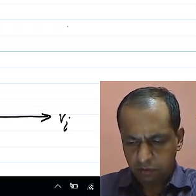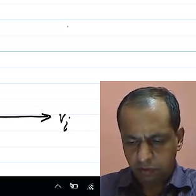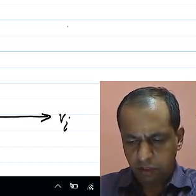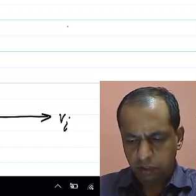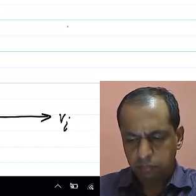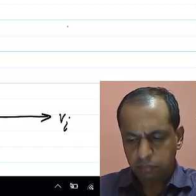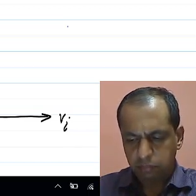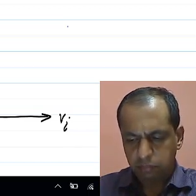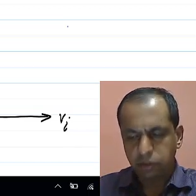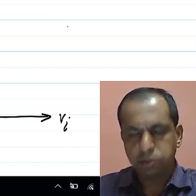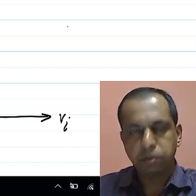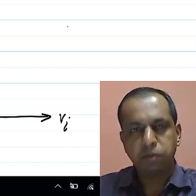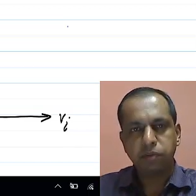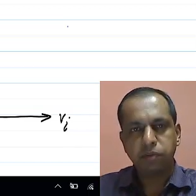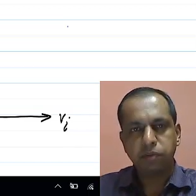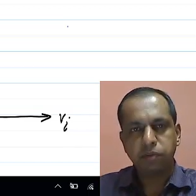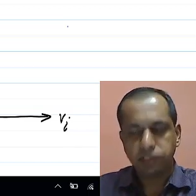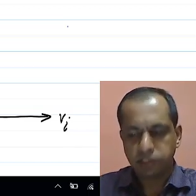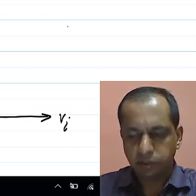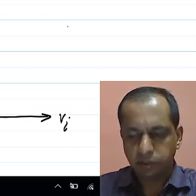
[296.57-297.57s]
For inputs
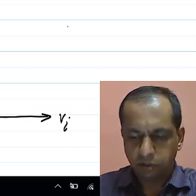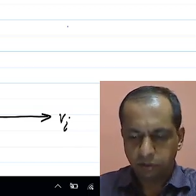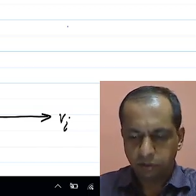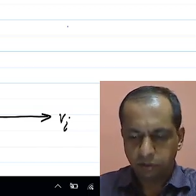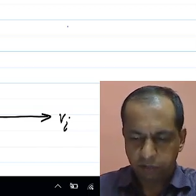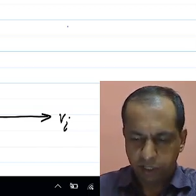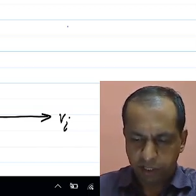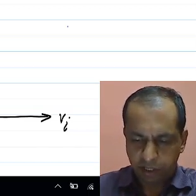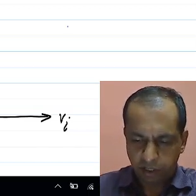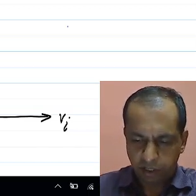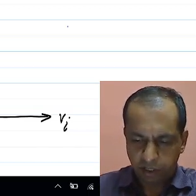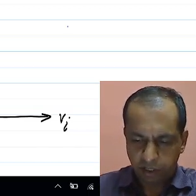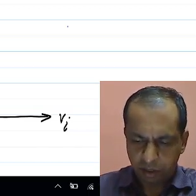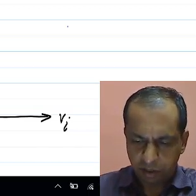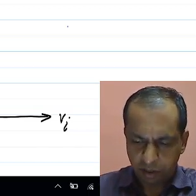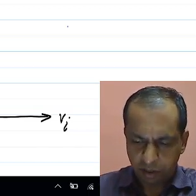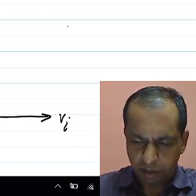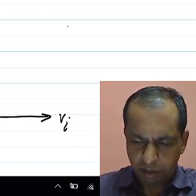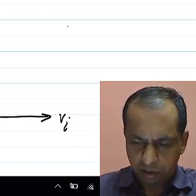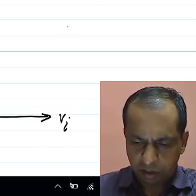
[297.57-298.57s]
between 0 and
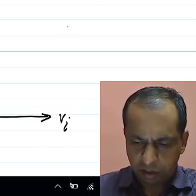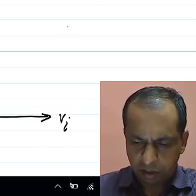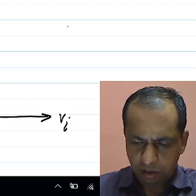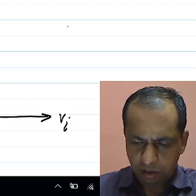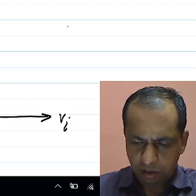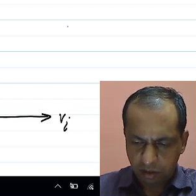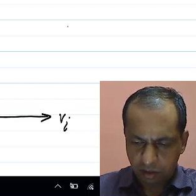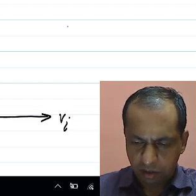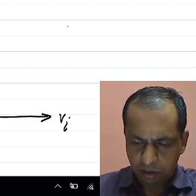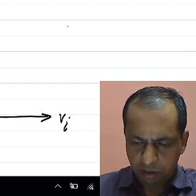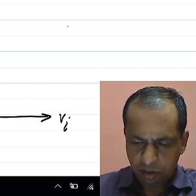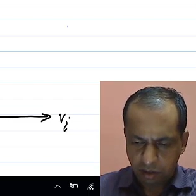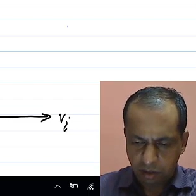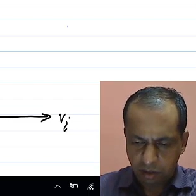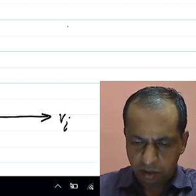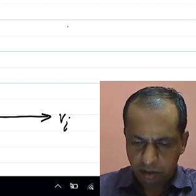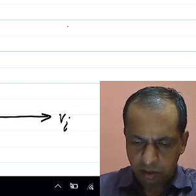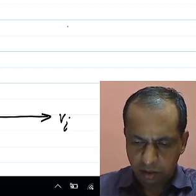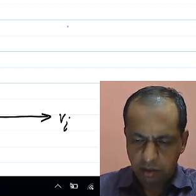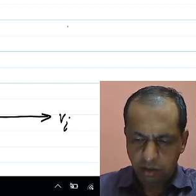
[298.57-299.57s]
Vtn,
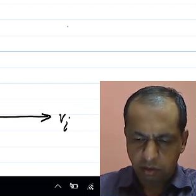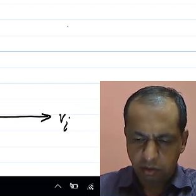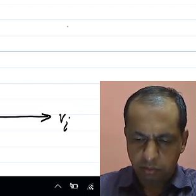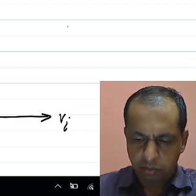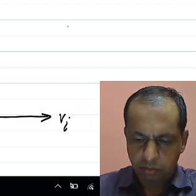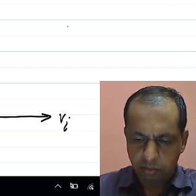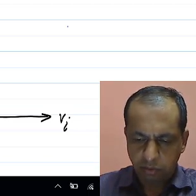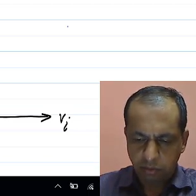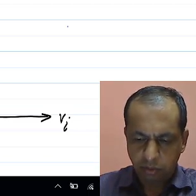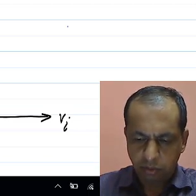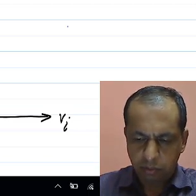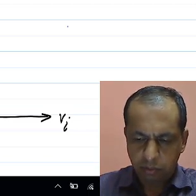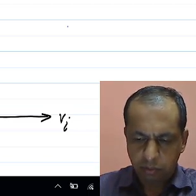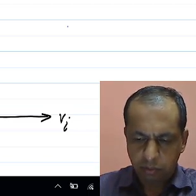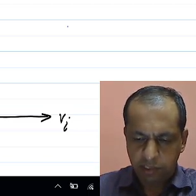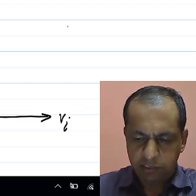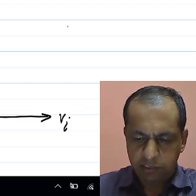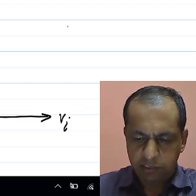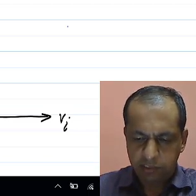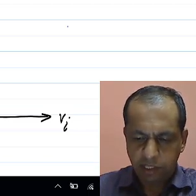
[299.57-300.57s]
the output will
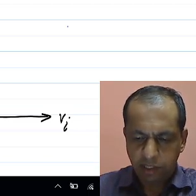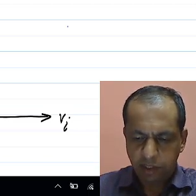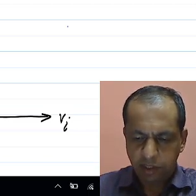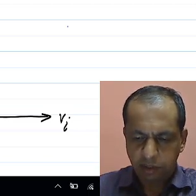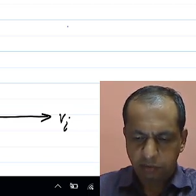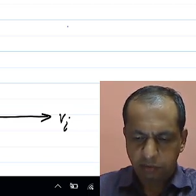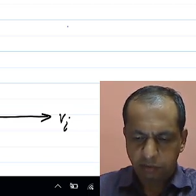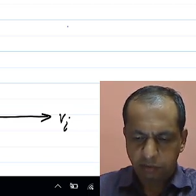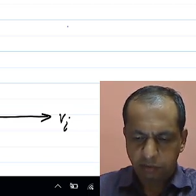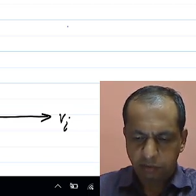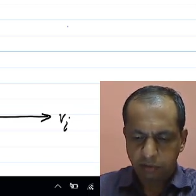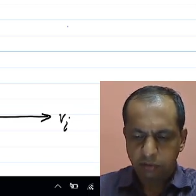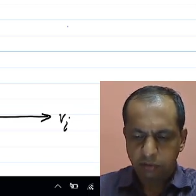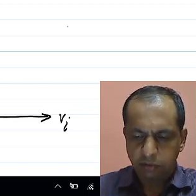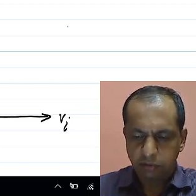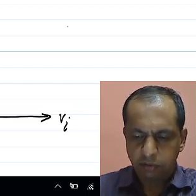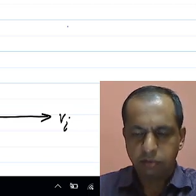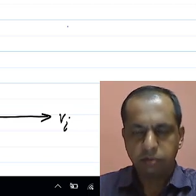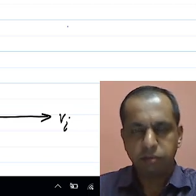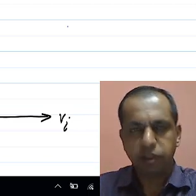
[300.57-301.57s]
be exactly equal
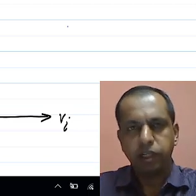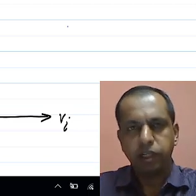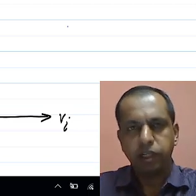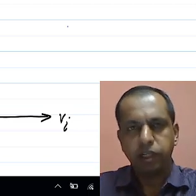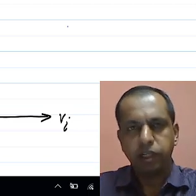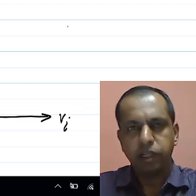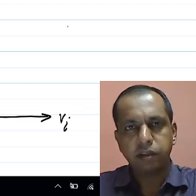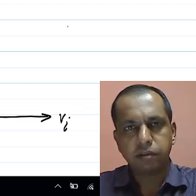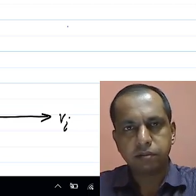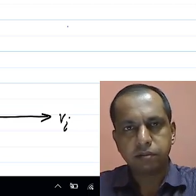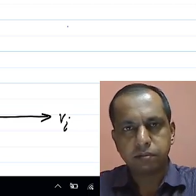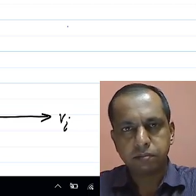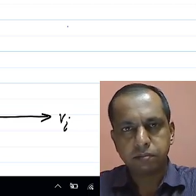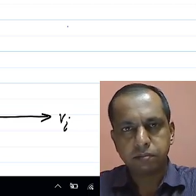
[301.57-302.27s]
to VDD.